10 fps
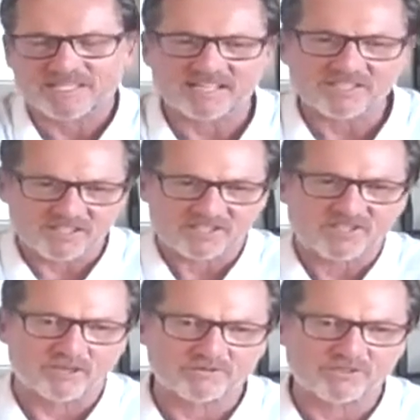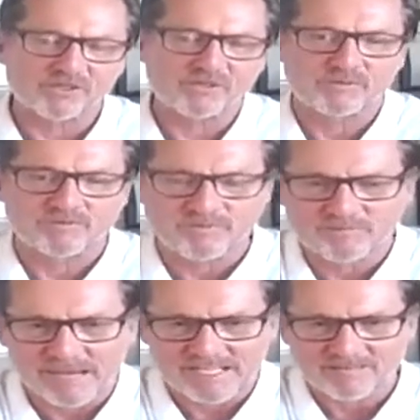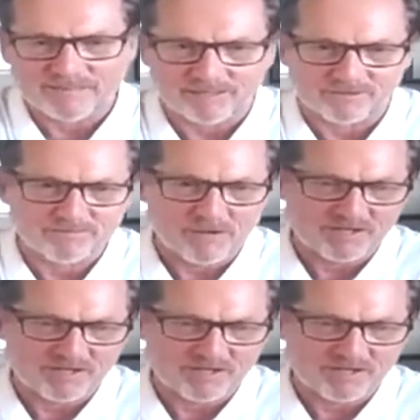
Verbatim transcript: presents itself to base metals,